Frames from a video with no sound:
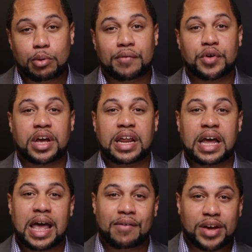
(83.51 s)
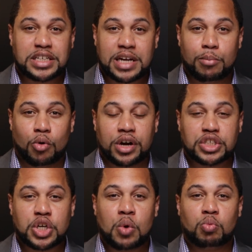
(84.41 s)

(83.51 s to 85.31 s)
if you're getting a FHA mortgage,